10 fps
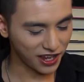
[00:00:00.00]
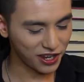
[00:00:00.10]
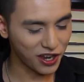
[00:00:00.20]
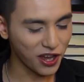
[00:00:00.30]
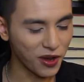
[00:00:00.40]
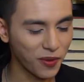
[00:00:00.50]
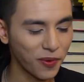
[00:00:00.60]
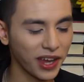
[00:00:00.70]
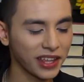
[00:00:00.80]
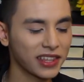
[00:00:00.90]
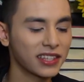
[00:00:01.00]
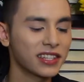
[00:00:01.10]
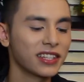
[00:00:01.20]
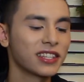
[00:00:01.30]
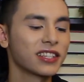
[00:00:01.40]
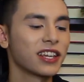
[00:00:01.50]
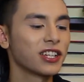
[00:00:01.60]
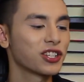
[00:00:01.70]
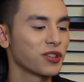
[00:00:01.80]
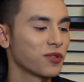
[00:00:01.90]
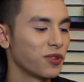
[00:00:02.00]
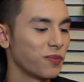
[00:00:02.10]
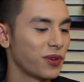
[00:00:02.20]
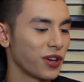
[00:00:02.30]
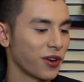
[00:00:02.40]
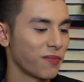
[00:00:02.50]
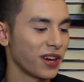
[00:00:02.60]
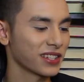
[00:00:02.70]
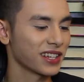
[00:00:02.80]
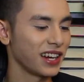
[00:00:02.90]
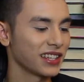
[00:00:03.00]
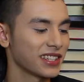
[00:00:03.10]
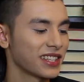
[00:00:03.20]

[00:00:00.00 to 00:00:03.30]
No way, this is such a cool P R box, guys.